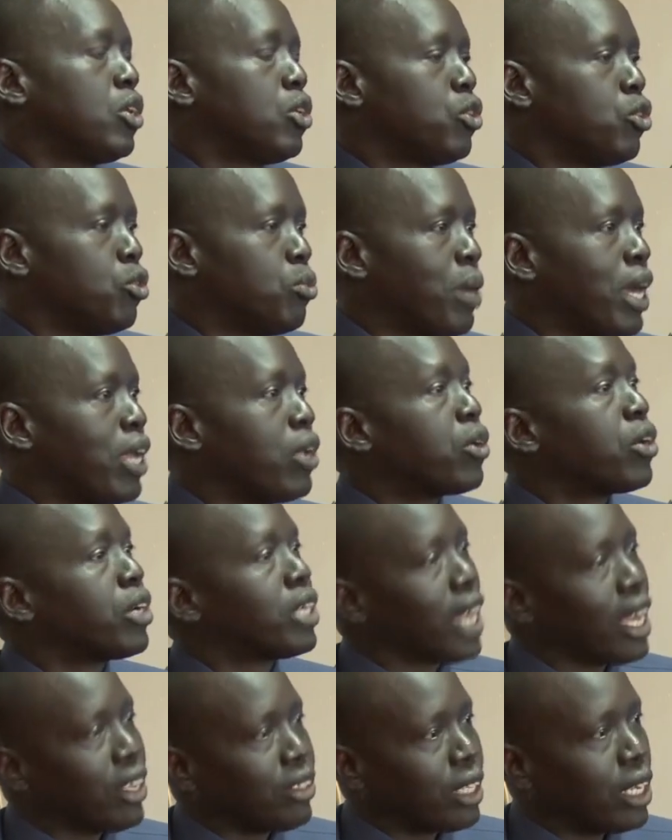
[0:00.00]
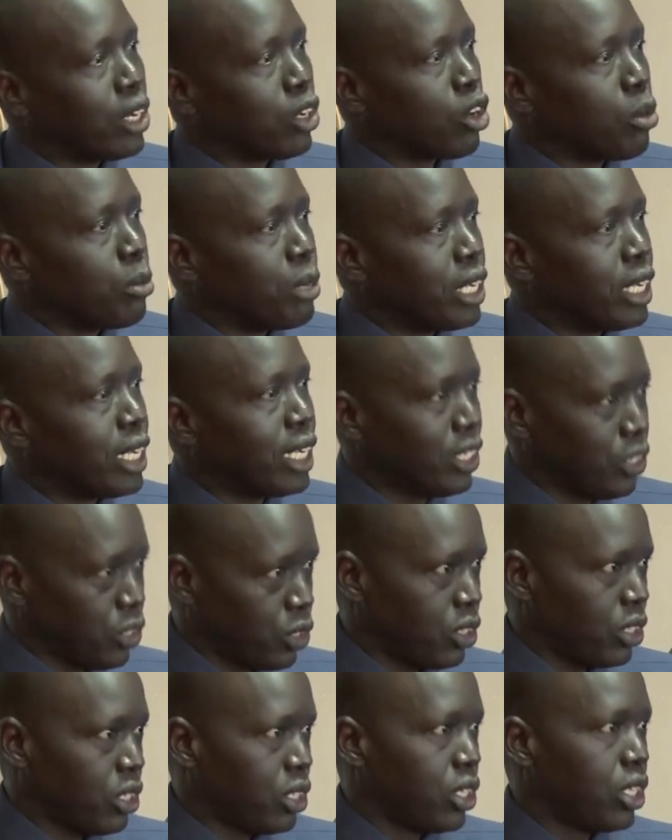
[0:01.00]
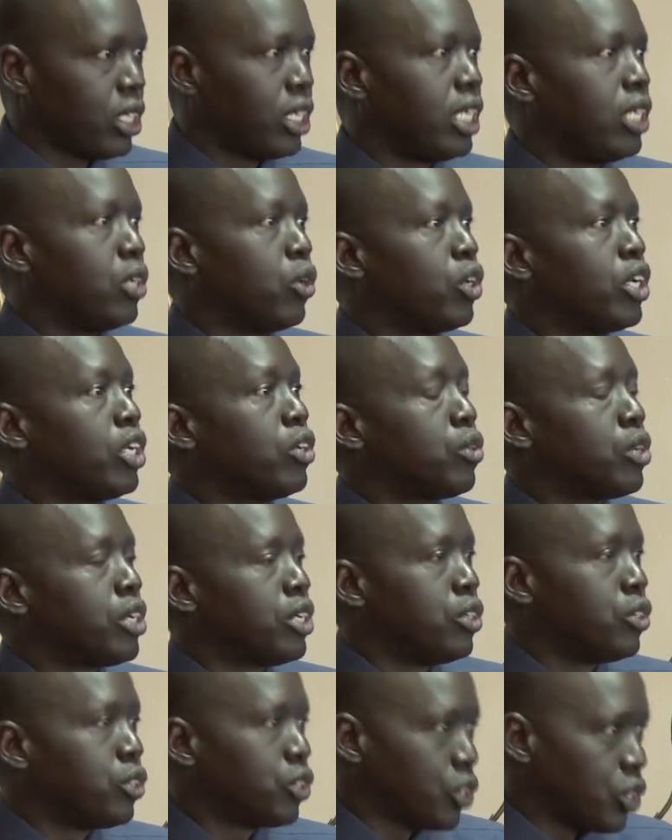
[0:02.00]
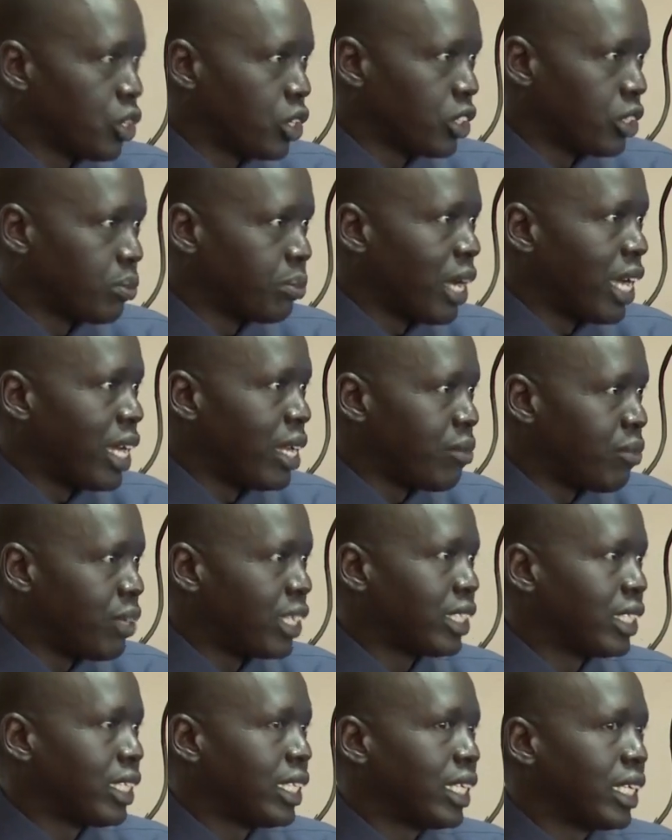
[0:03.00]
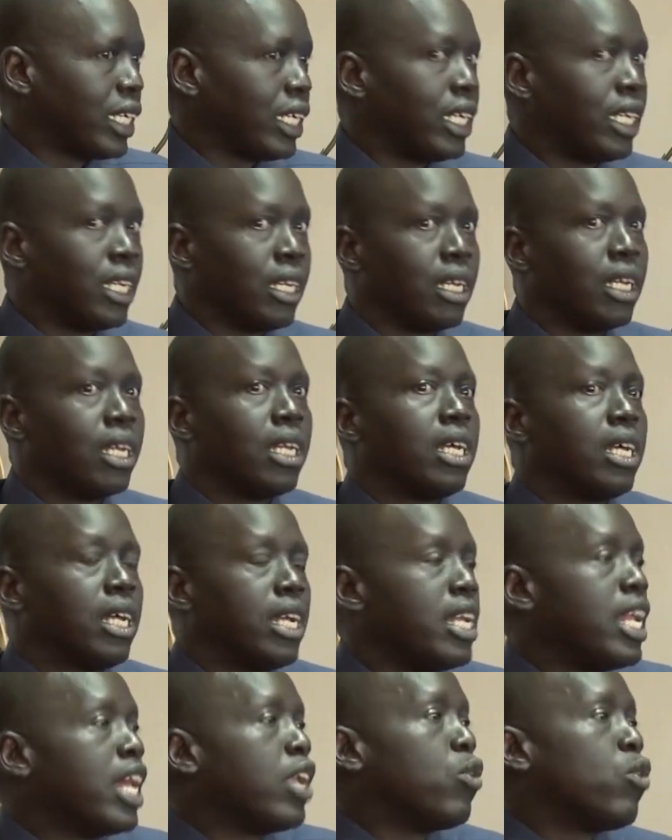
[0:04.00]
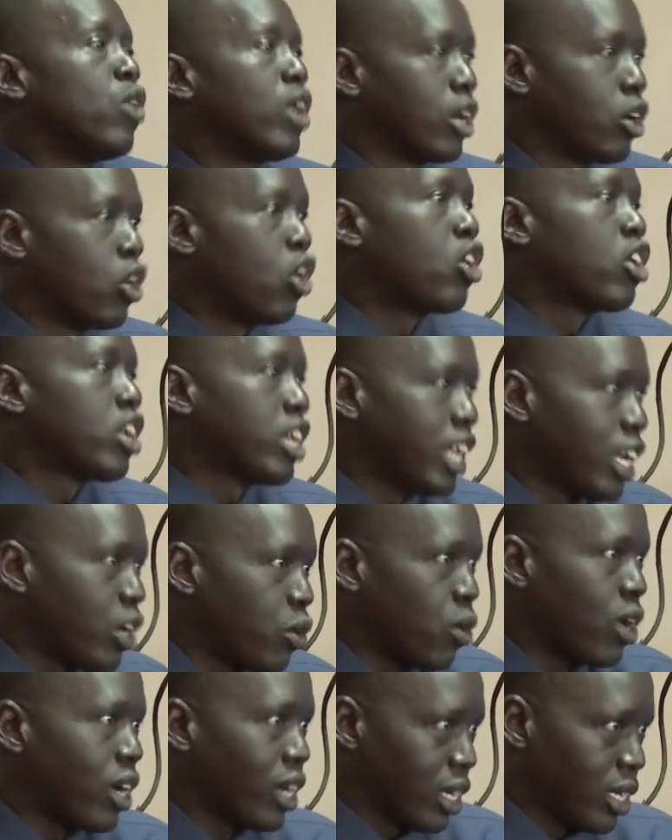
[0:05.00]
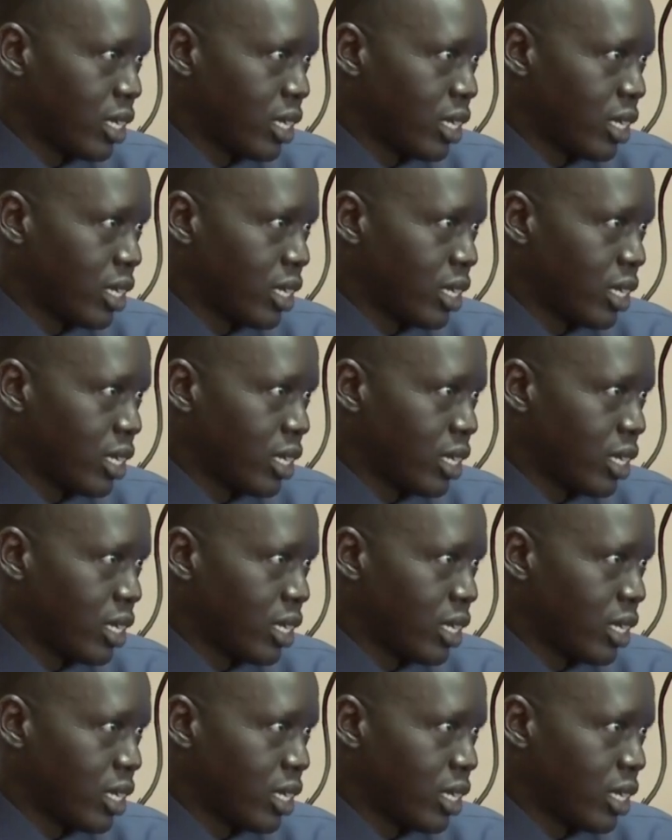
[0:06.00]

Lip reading: to prioritize telecommunication in order to reduce costs by investing in network, core network.